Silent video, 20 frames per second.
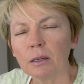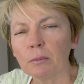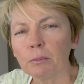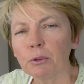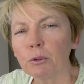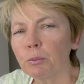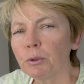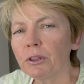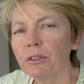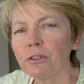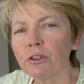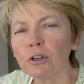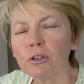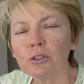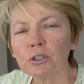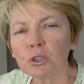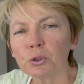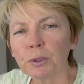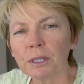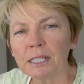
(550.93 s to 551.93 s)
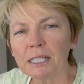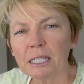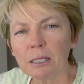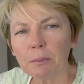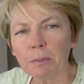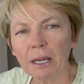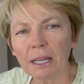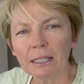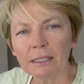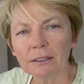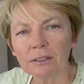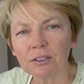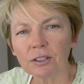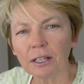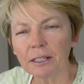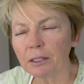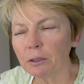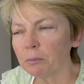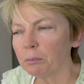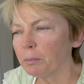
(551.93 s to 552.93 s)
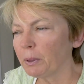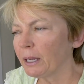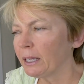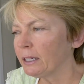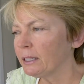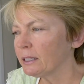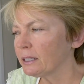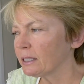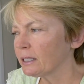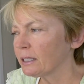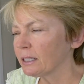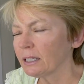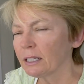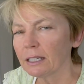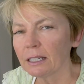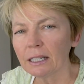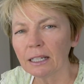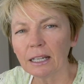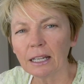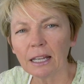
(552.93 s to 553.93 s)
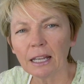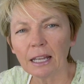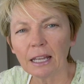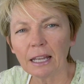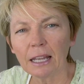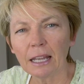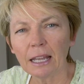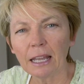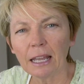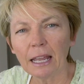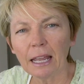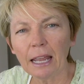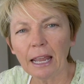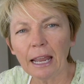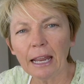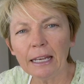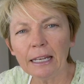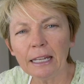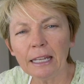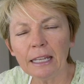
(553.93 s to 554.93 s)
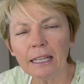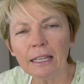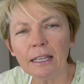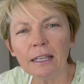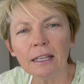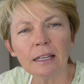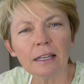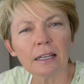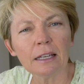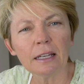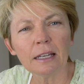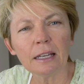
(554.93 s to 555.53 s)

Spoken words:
But with those 20 paints I can paint any